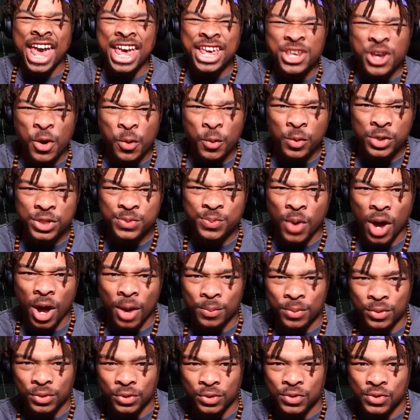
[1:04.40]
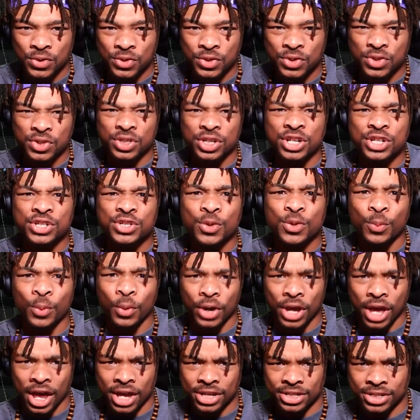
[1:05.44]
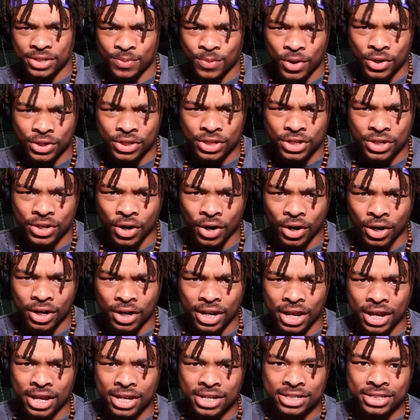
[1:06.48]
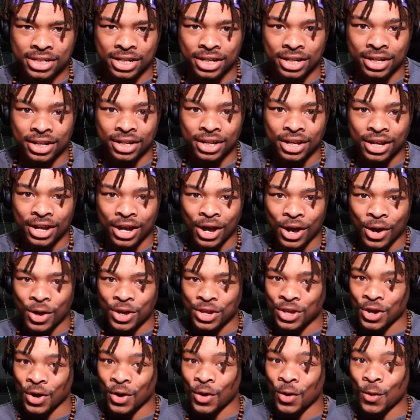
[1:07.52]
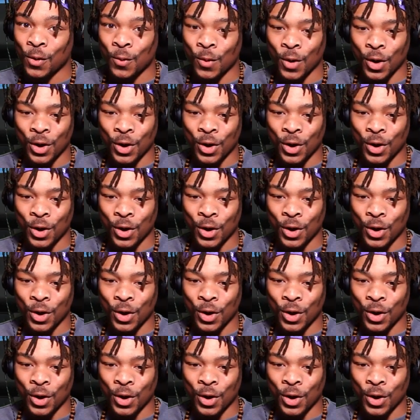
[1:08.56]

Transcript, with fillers: Hey yo, what's poppin' losers? It's your boy Acid Monkey Kart and uh yo,